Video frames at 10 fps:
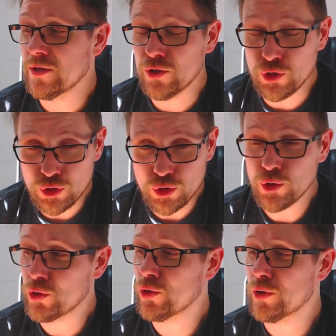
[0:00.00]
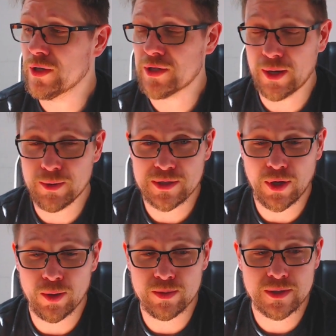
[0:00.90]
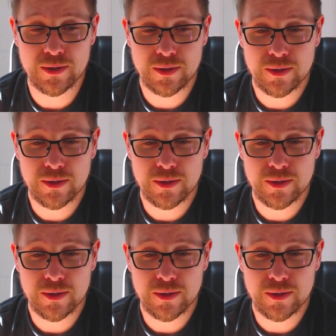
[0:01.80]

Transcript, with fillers: New is how it's dubbed.